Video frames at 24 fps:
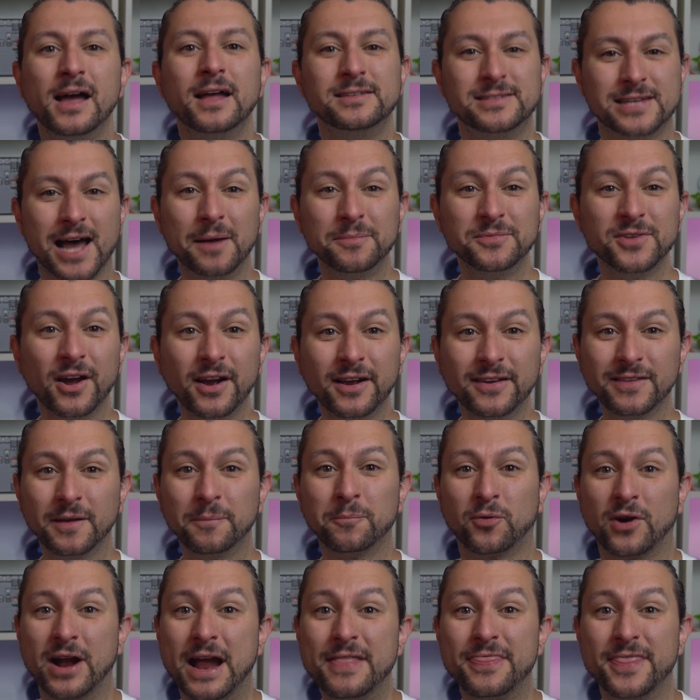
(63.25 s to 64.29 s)
TomTalk is a
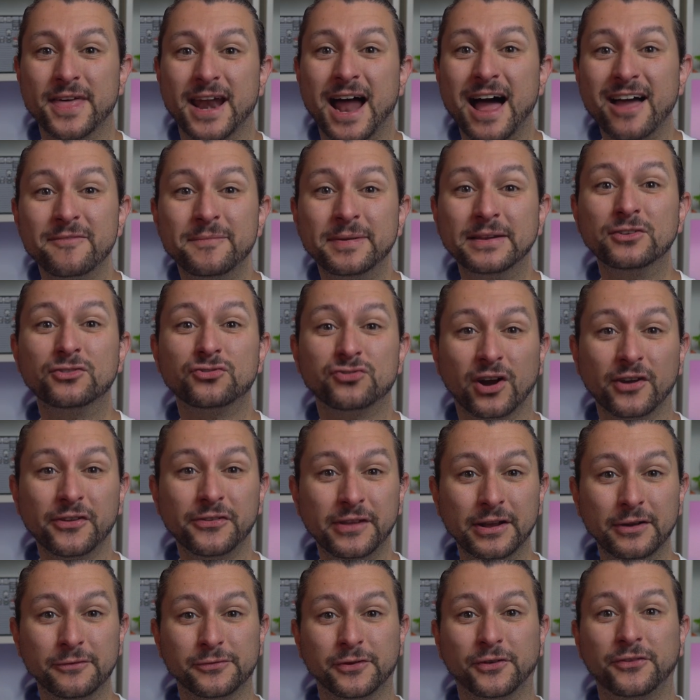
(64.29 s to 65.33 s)
brand that I've been
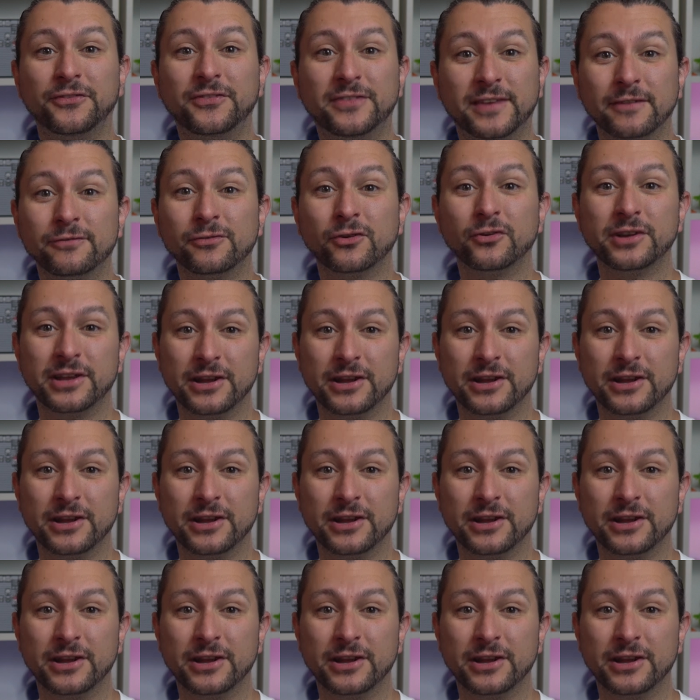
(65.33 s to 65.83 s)
trusting for several